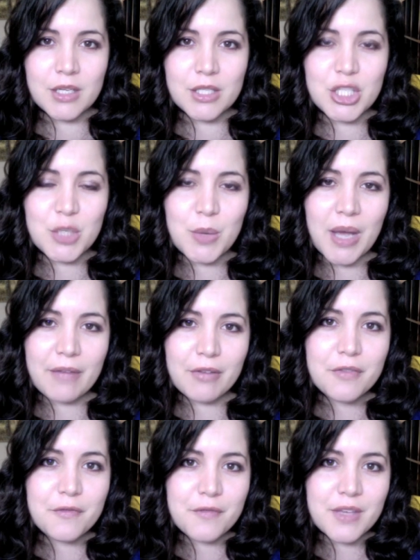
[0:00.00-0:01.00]
Do you ever
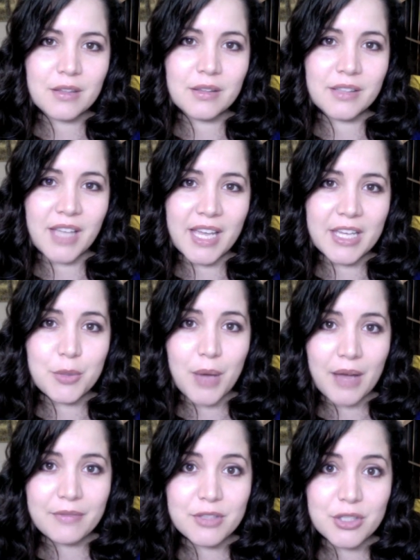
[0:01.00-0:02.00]
feel like you
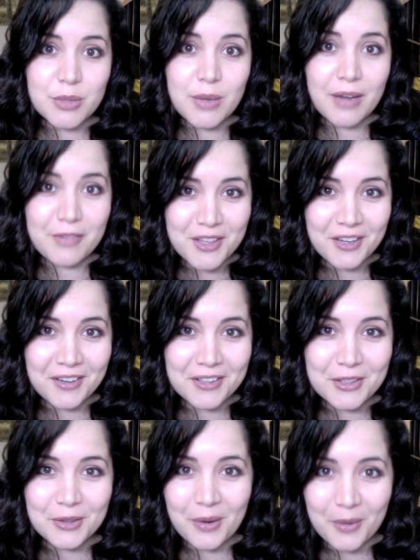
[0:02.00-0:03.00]
have to do everything on
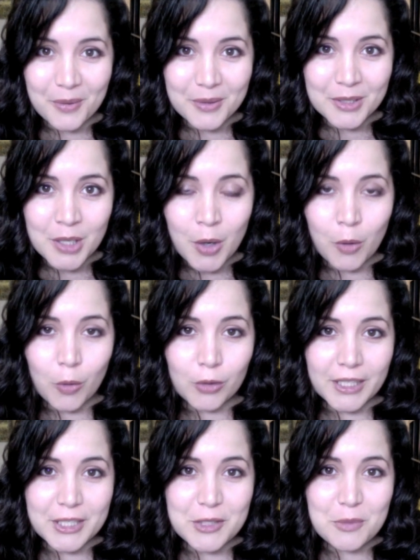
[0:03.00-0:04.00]
your own, or
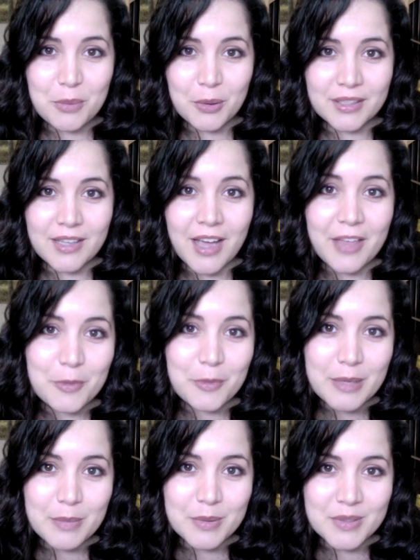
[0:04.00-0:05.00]
like you put other
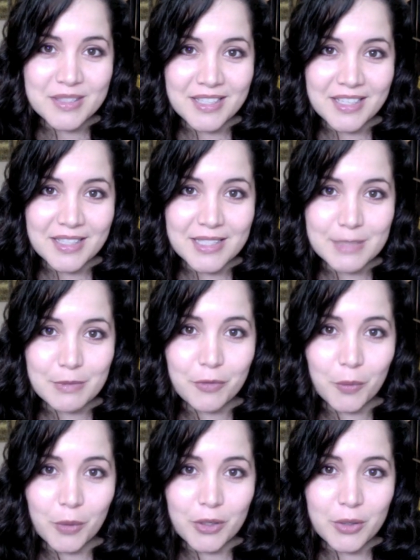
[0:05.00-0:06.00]
people's needs
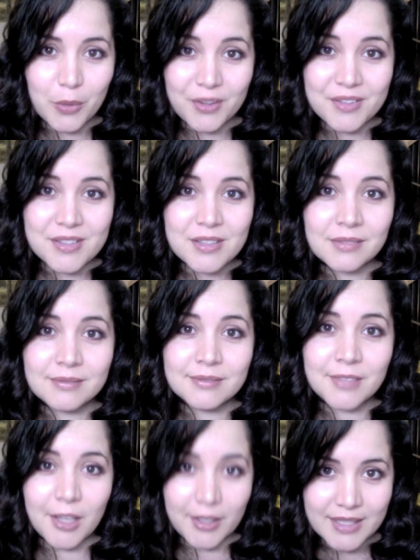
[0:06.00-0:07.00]
before yours
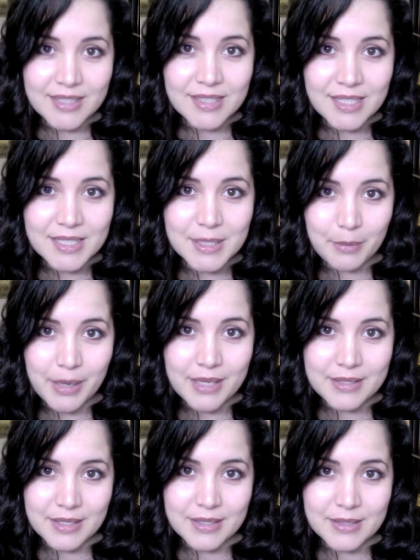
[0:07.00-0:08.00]
on a consistent
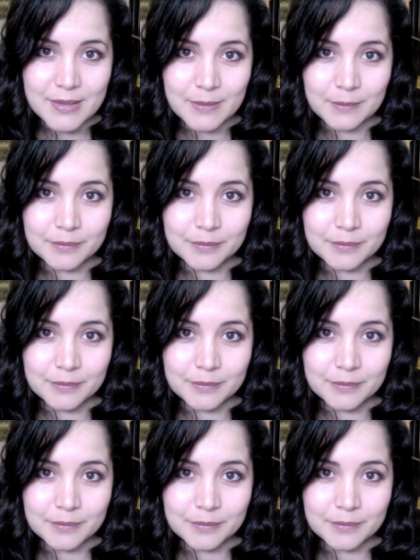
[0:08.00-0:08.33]
basis?